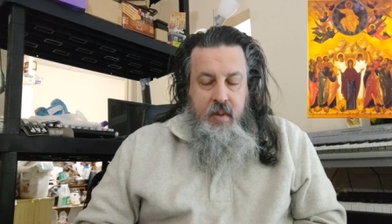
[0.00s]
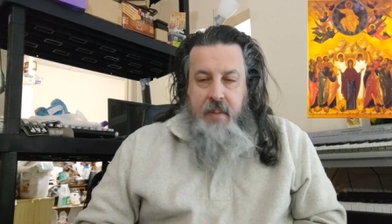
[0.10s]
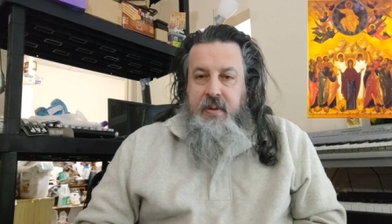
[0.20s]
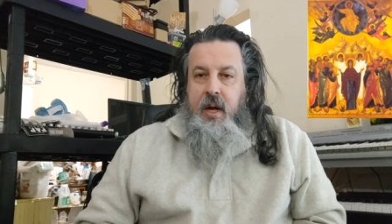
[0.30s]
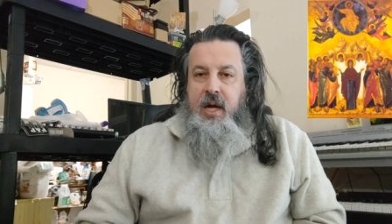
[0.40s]

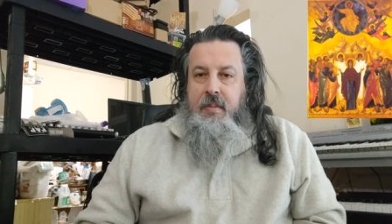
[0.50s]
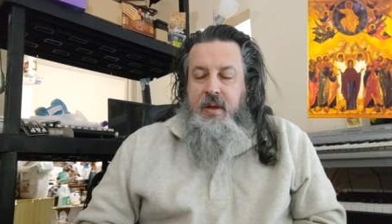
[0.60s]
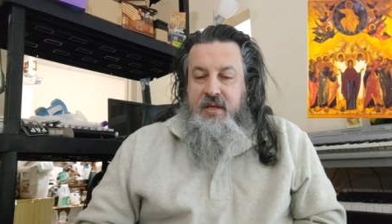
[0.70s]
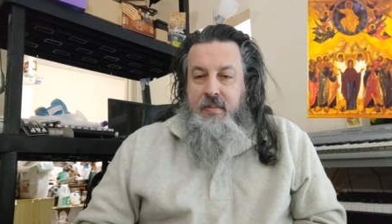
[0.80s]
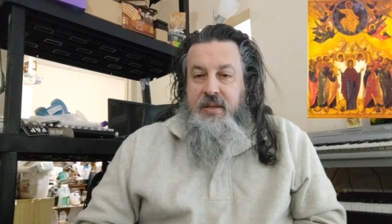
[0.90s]
I'm talking
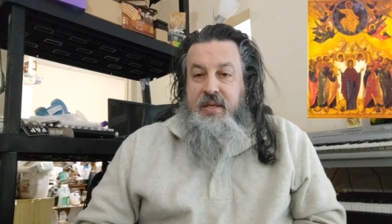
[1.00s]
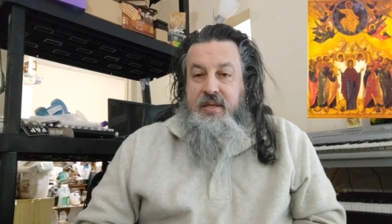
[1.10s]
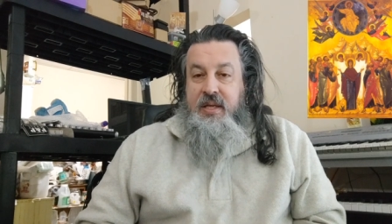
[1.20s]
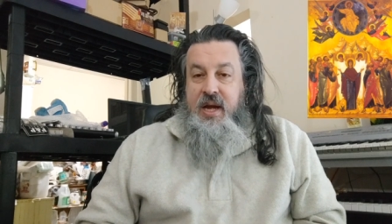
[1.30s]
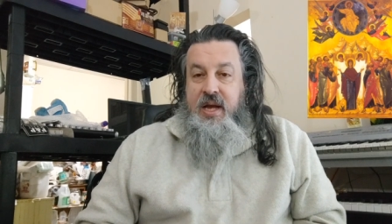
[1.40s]
about something like the
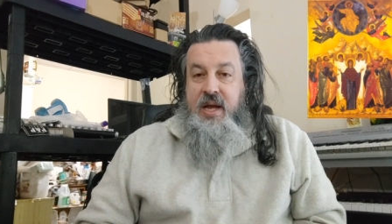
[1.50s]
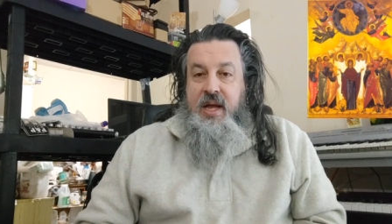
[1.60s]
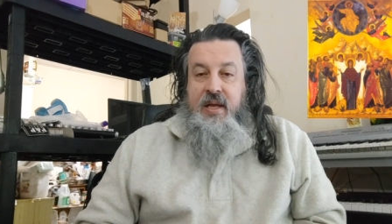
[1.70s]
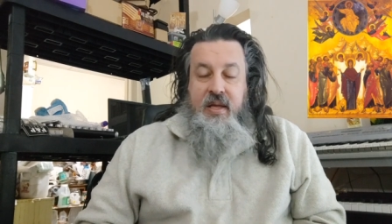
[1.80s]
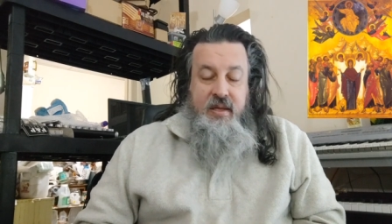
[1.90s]
C I
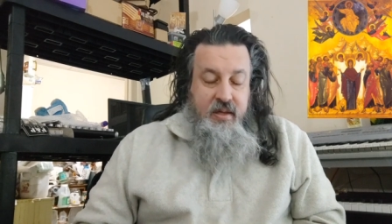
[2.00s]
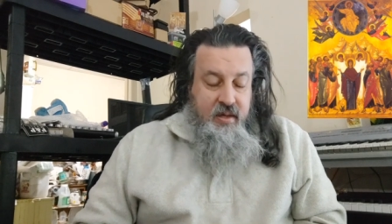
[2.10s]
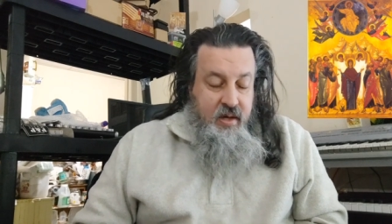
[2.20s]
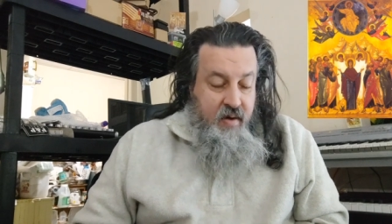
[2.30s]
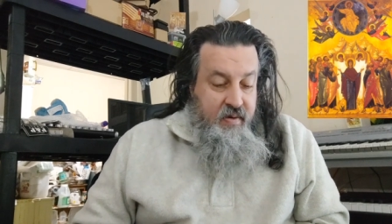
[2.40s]
A.
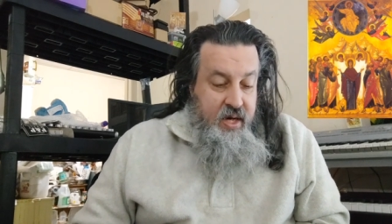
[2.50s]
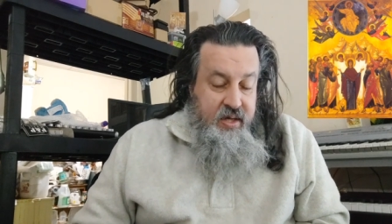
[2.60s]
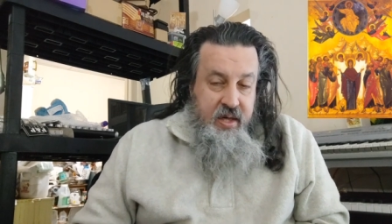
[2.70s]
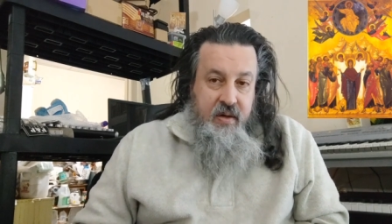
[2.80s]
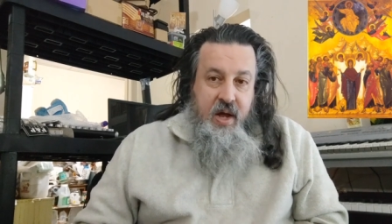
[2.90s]
you have
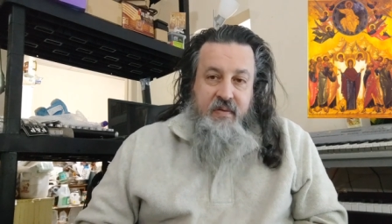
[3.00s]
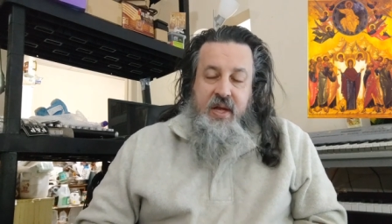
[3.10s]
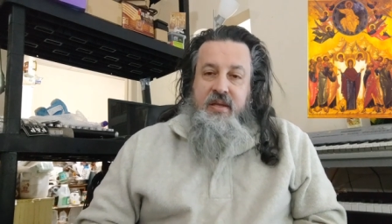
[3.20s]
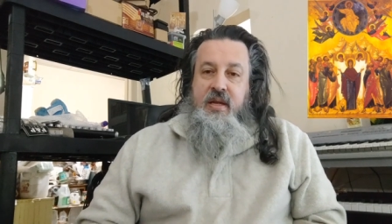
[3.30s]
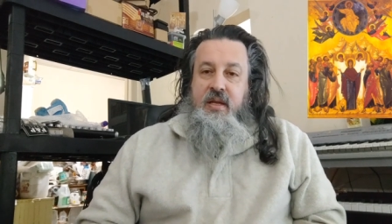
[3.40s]
an you have
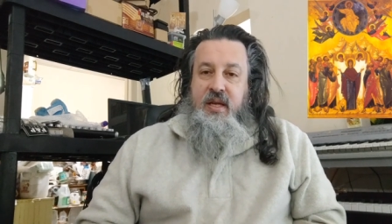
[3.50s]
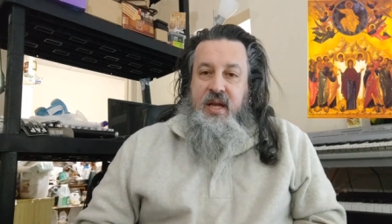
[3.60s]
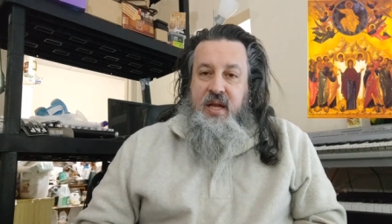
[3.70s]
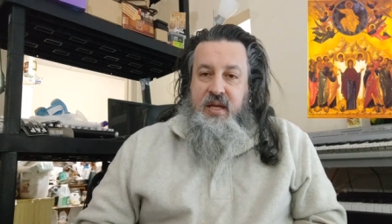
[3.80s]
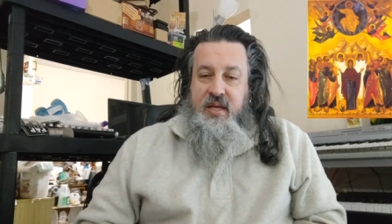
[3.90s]
intel
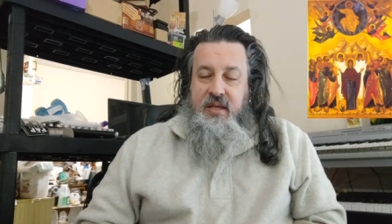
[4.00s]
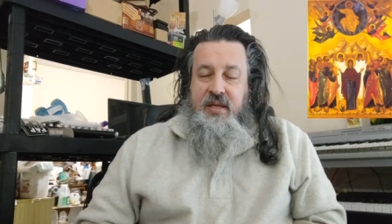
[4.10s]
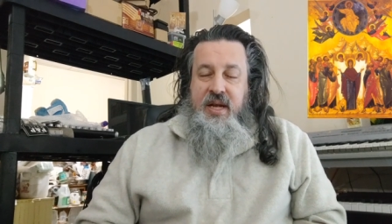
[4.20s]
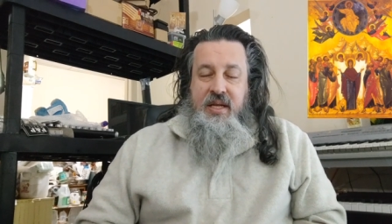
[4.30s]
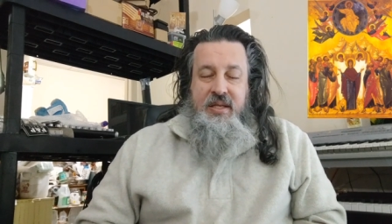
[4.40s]
intel
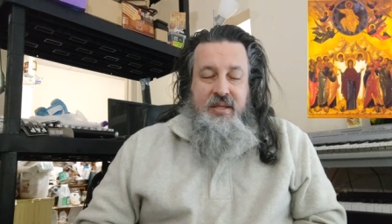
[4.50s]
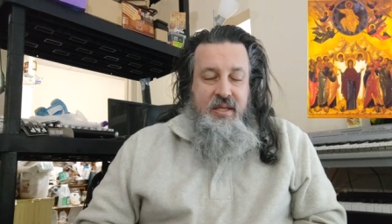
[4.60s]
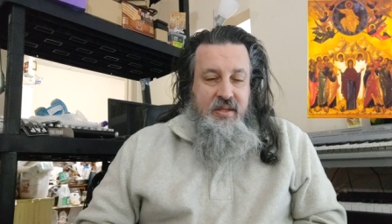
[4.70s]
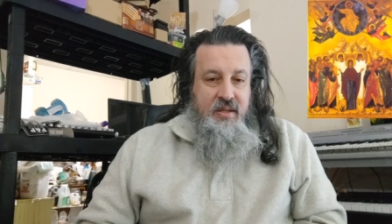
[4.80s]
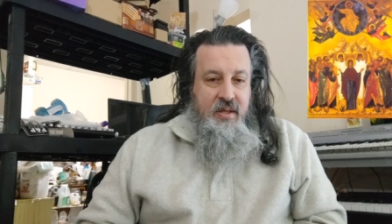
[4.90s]

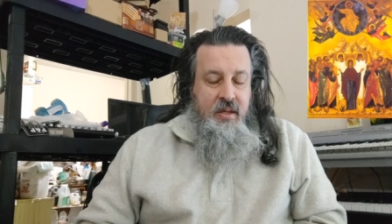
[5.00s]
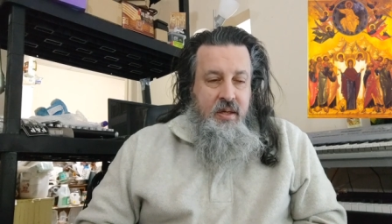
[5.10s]
analysis.